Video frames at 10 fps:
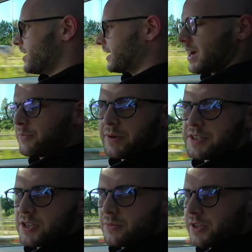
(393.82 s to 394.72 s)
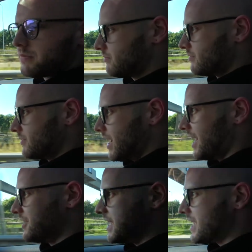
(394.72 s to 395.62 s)
my cameraman's going to be
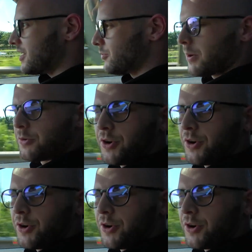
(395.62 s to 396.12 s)
handy here while we're